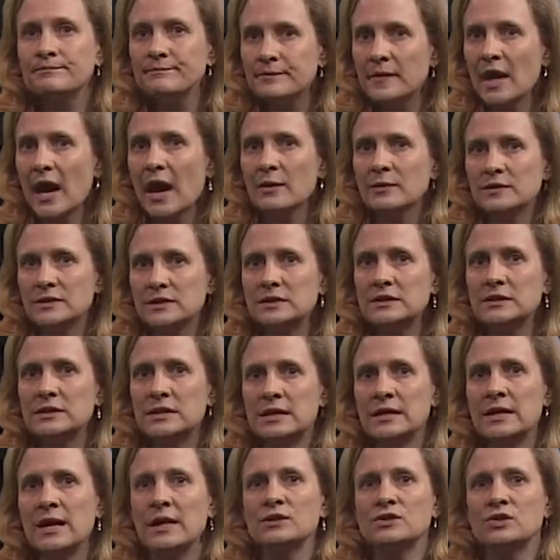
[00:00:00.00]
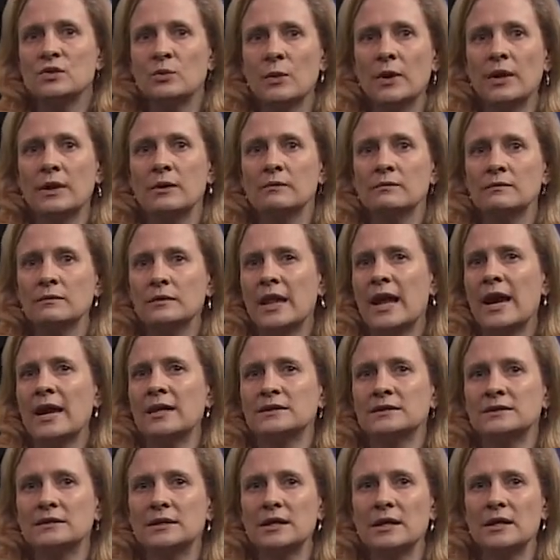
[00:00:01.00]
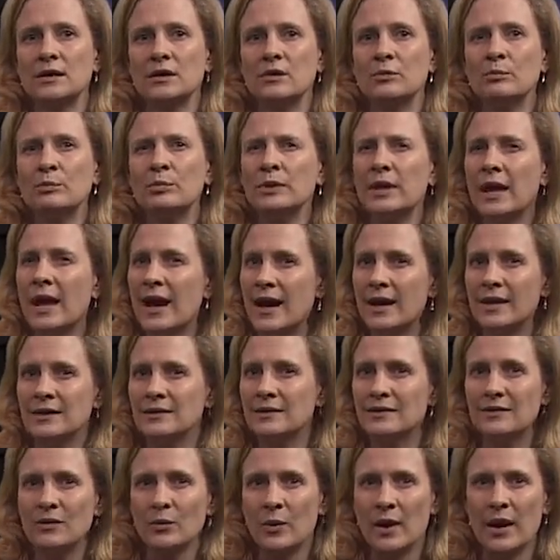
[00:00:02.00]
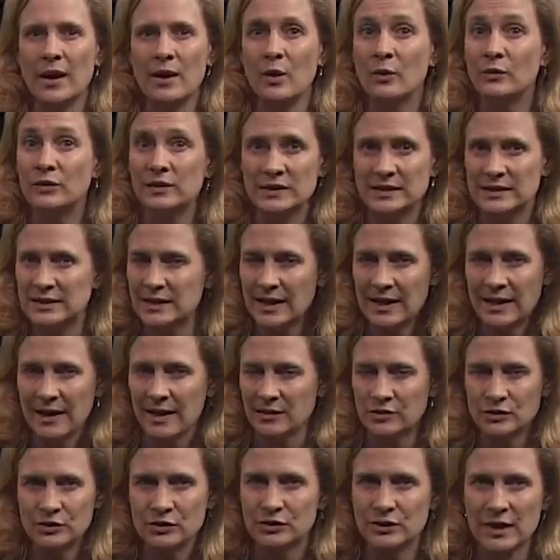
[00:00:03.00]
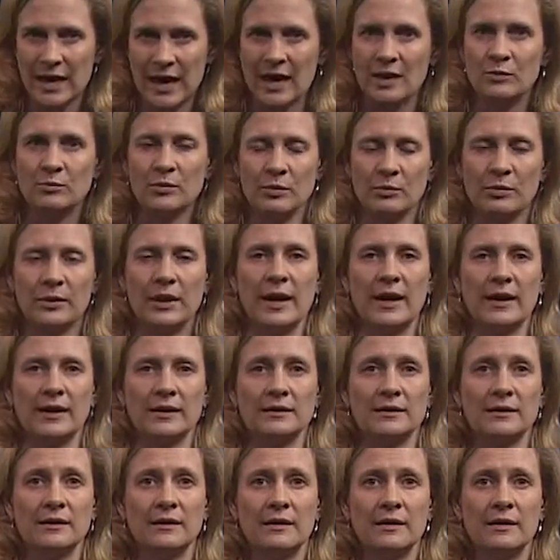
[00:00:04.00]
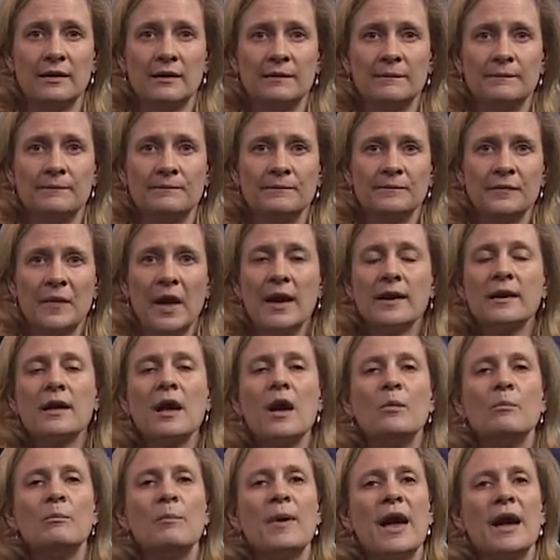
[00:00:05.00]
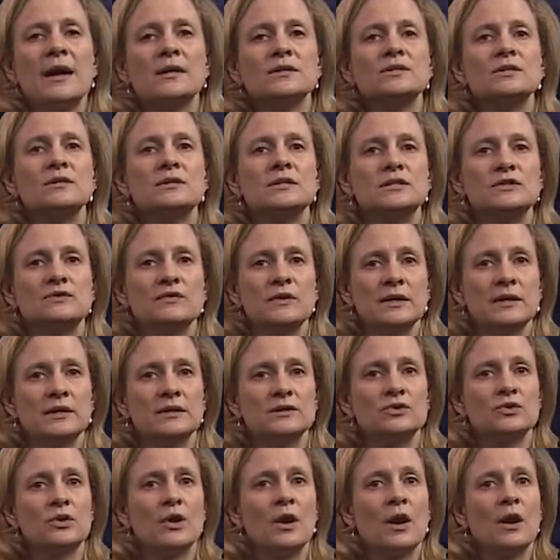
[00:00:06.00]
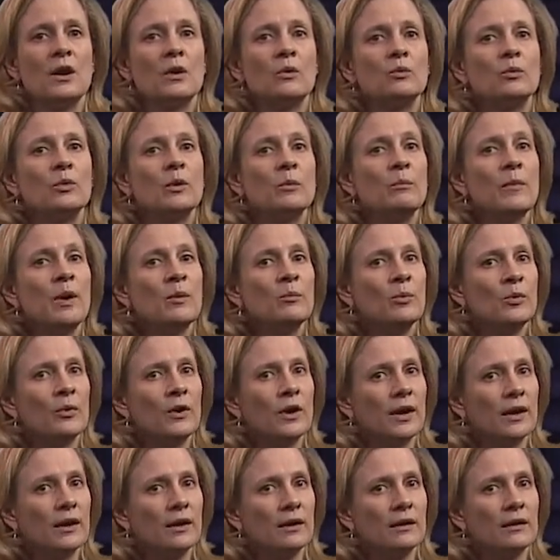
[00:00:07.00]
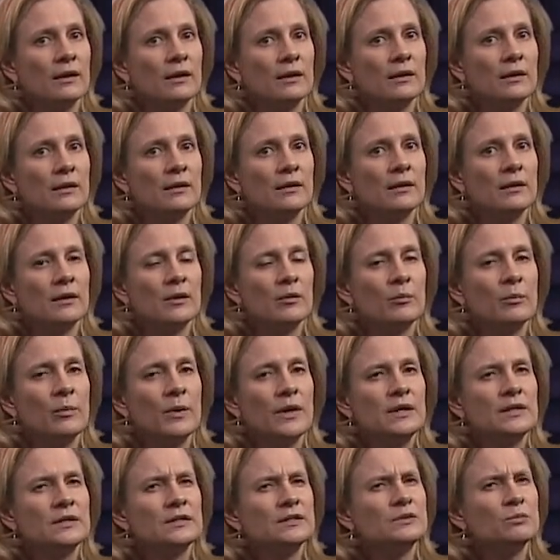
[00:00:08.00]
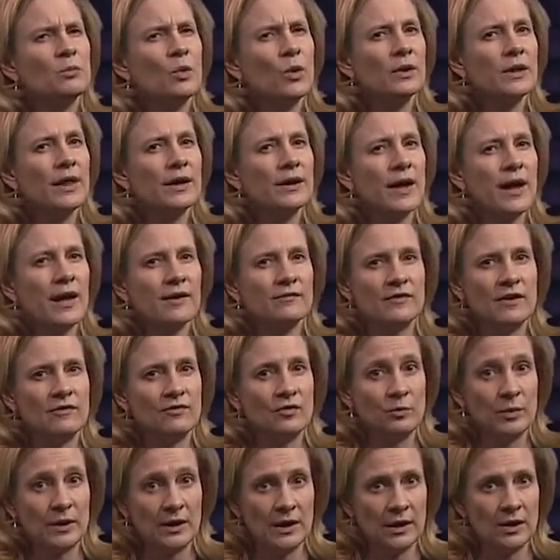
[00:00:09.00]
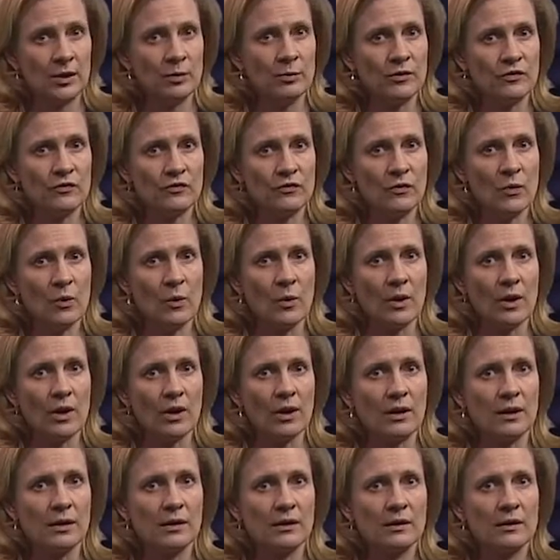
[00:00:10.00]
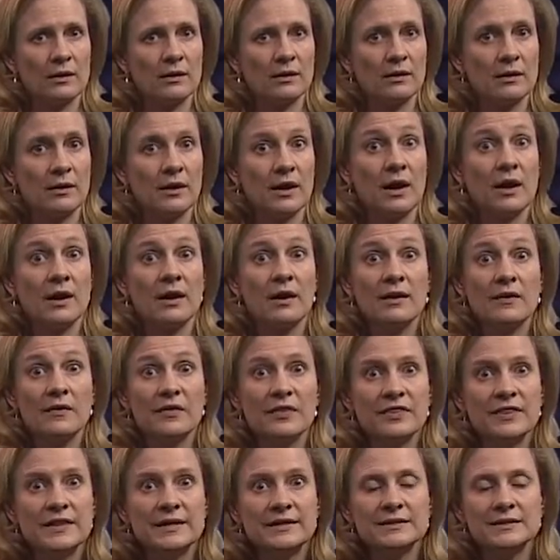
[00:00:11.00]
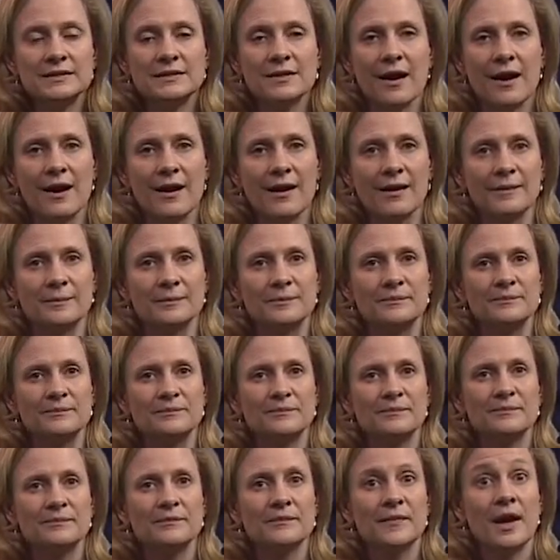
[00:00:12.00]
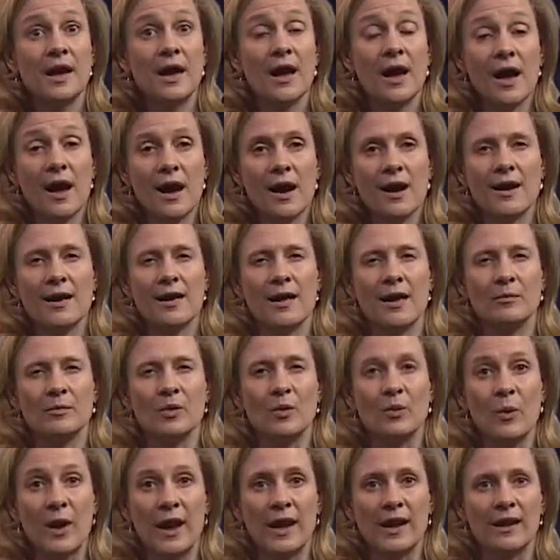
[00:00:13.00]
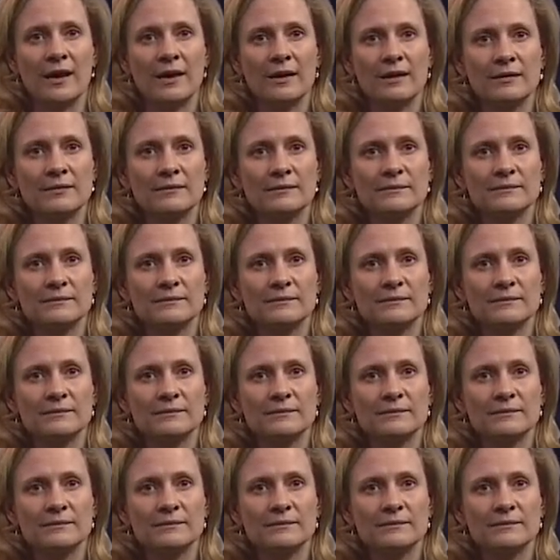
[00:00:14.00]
"I was a teenager when last here, blind in the way only teenagers can be blind. I come back to this village remembering, but it is more like I have never been here before. This time, I am awake."